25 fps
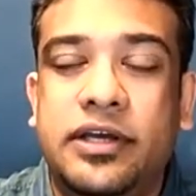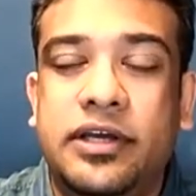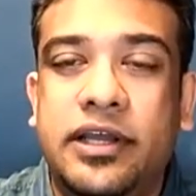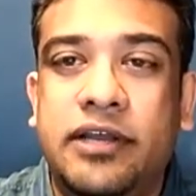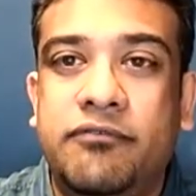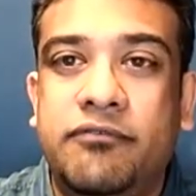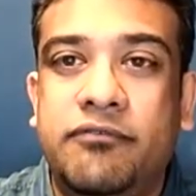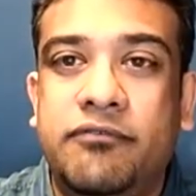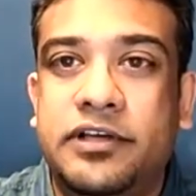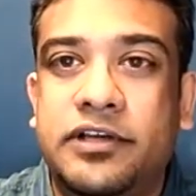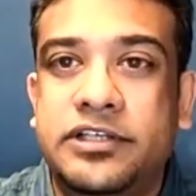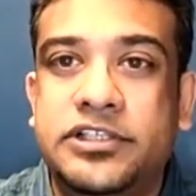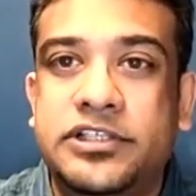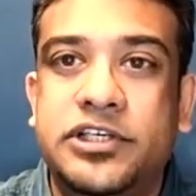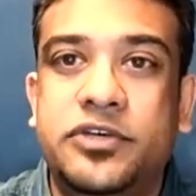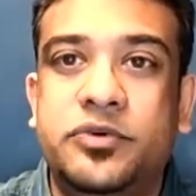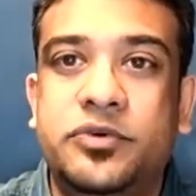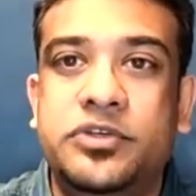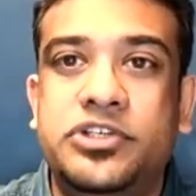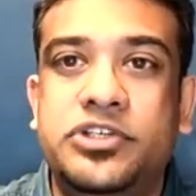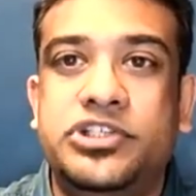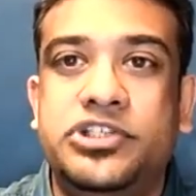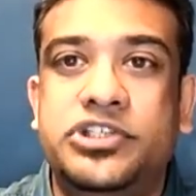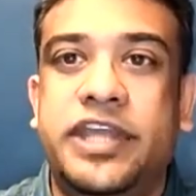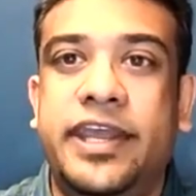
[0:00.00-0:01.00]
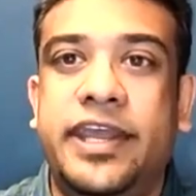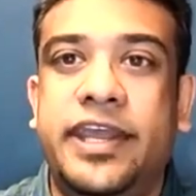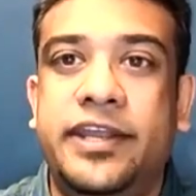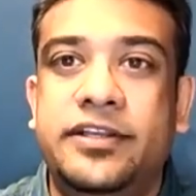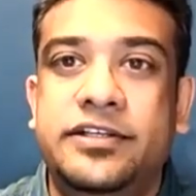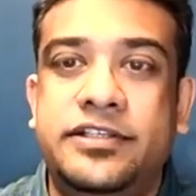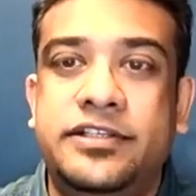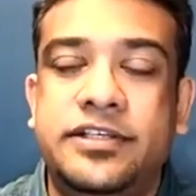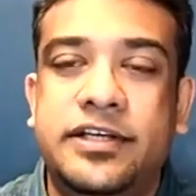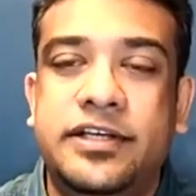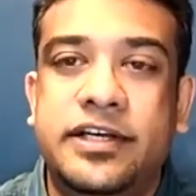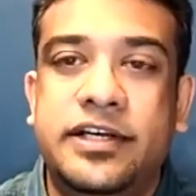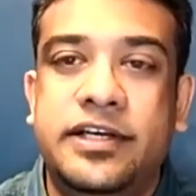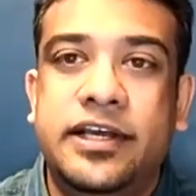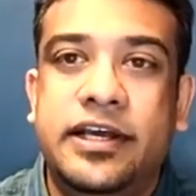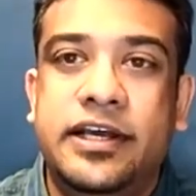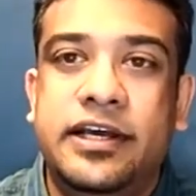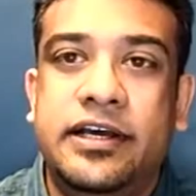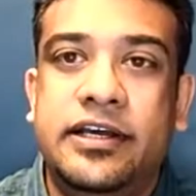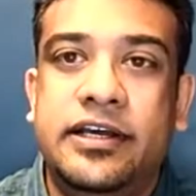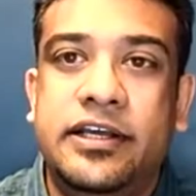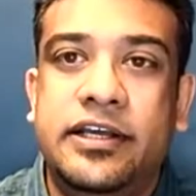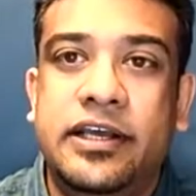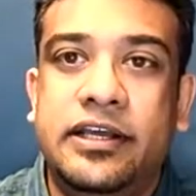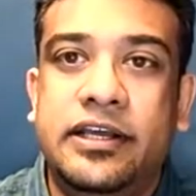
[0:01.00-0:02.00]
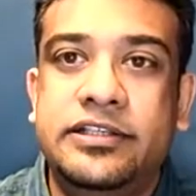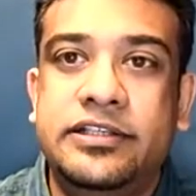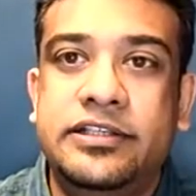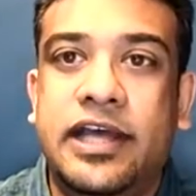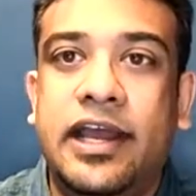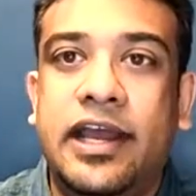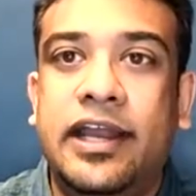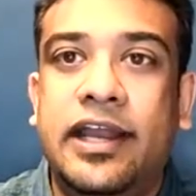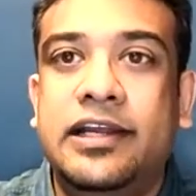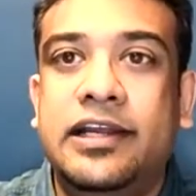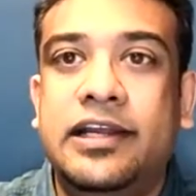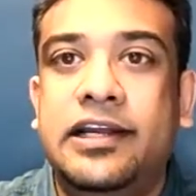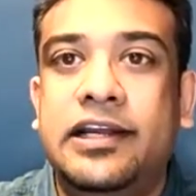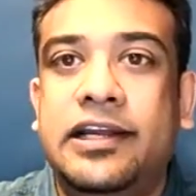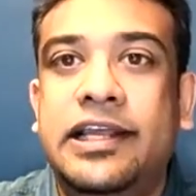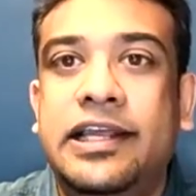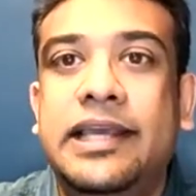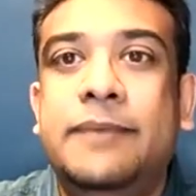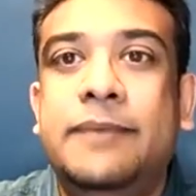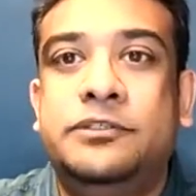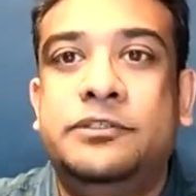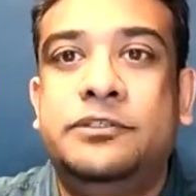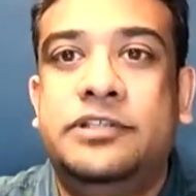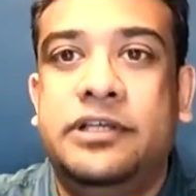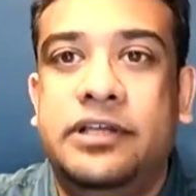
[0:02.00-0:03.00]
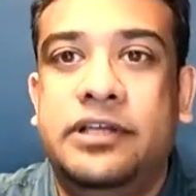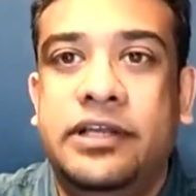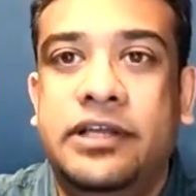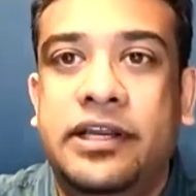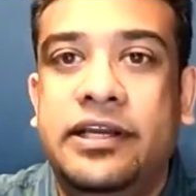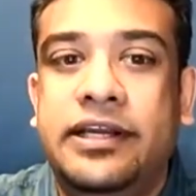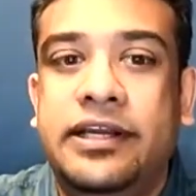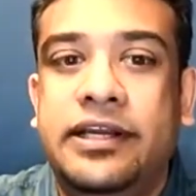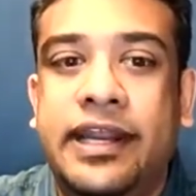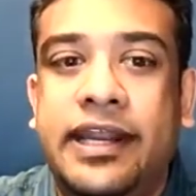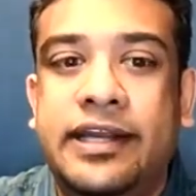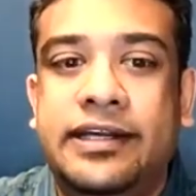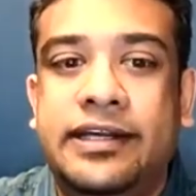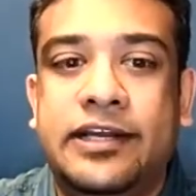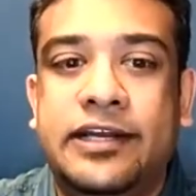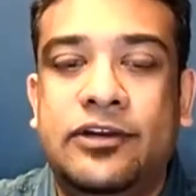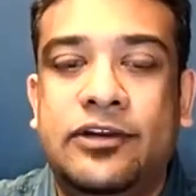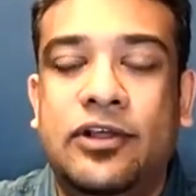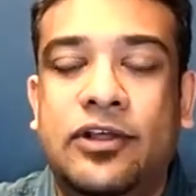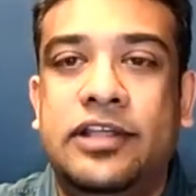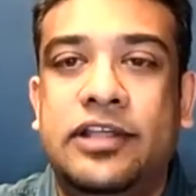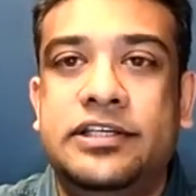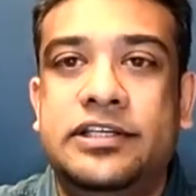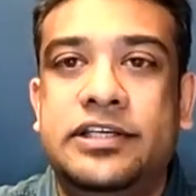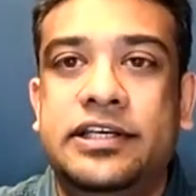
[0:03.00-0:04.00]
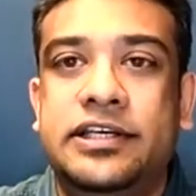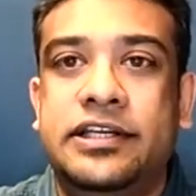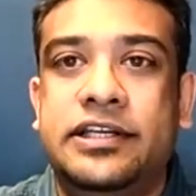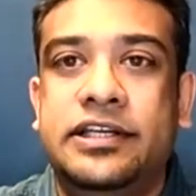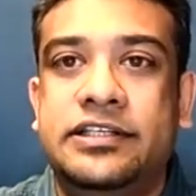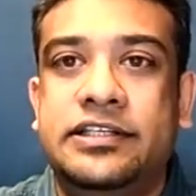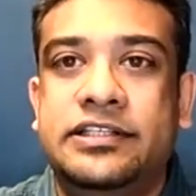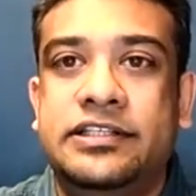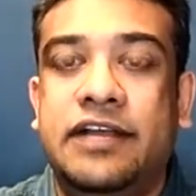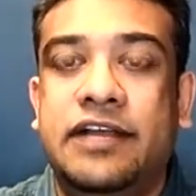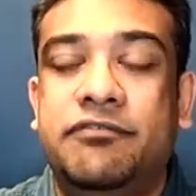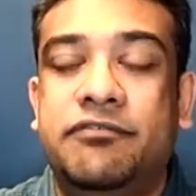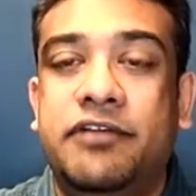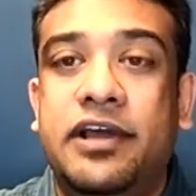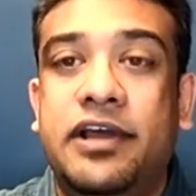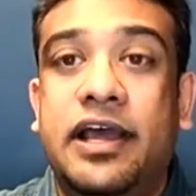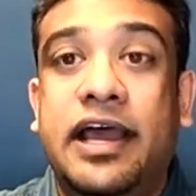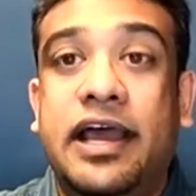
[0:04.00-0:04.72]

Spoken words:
influx, huge change, giant leaps in technology in itself.